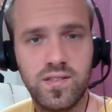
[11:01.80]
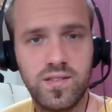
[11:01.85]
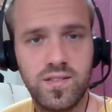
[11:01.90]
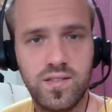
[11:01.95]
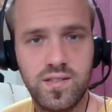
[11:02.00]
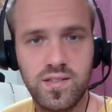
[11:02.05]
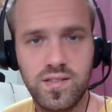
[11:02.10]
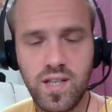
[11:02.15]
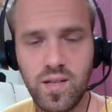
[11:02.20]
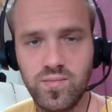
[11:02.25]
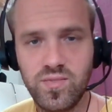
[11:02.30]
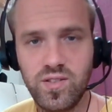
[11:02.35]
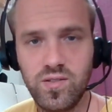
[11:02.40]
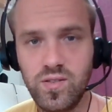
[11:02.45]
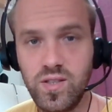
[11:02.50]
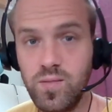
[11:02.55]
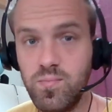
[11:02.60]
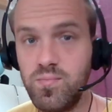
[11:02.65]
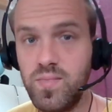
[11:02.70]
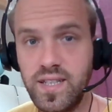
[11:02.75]
It's
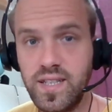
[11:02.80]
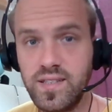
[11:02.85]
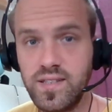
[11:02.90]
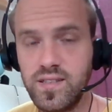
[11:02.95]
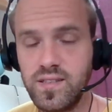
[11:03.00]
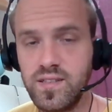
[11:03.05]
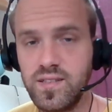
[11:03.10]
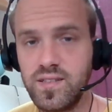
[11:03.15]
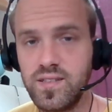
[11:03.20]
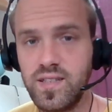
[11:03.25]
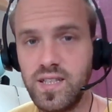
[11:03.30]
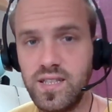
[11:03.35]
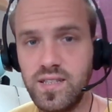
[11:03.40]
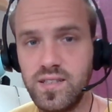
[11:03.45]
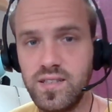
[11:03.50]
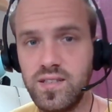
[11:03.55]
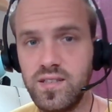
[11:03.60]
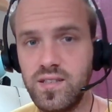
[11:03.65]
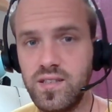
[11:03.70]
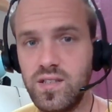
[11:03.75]
absolutely amazing, the
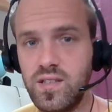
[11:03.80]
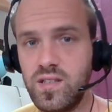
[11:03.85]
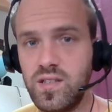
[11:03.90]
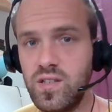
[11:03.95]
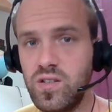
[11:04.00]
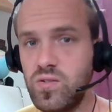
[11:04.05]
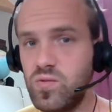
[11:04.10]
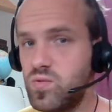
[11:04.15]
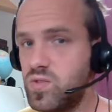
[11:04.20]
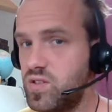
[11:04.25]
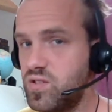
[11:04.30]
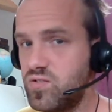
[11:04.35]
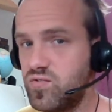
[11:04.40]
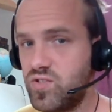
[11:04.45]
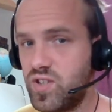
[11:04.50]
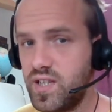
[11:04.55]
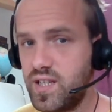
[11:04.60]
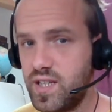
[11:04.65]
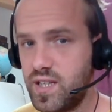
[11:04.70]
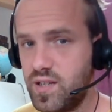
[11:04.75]
state we're in
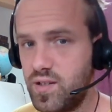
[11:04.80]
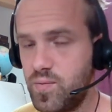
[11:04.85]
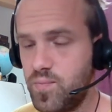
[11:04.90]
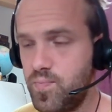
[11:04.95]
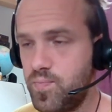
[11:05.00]
right now.